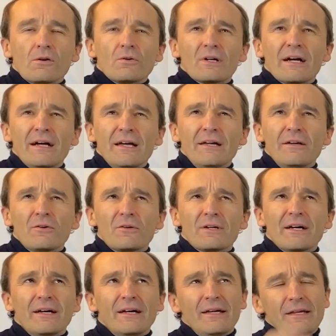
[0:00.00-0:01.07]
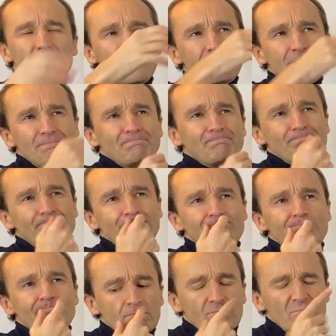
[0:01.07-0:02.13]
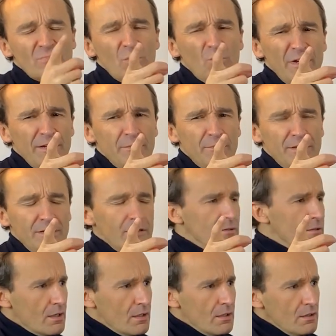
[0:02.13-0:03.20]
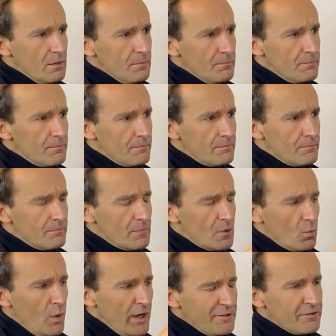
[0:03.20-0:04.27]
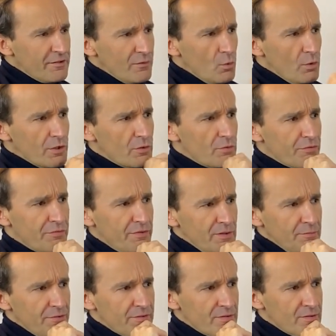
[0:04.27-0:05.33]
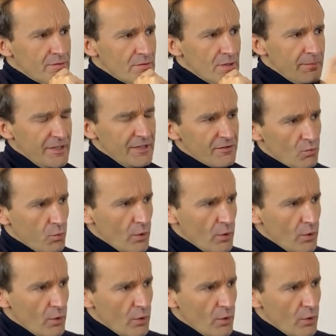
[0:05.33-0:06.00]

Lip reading: Okay. Oh, wait a minute. Why does it work with films? I mean, it's